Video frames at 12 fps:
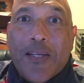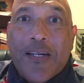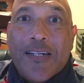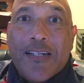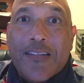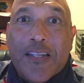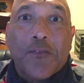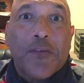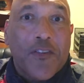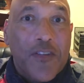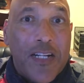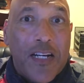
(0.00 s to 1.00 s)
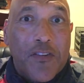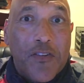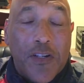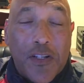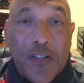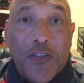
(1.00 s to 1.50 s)
uh, then reaching out
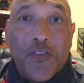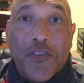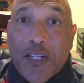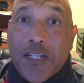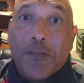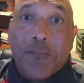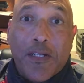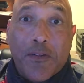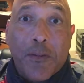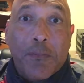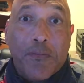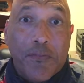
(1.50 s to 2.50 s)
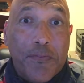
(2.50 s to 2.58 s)
to a close, intimate group of